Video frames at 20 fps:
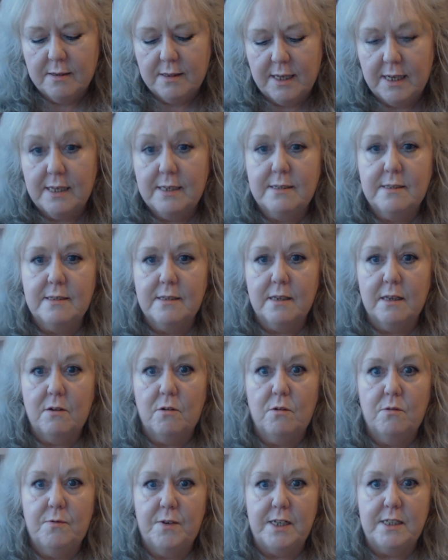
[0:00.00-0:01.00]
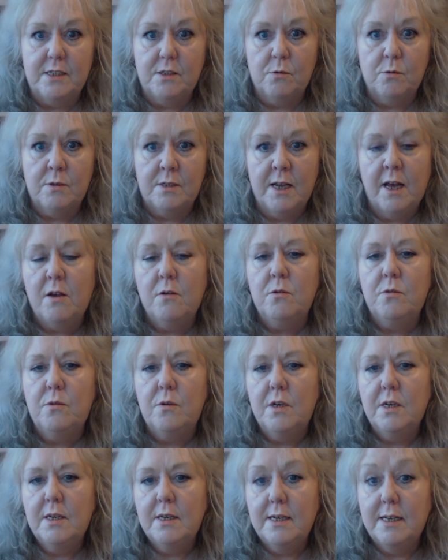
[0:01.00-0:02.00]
this little video now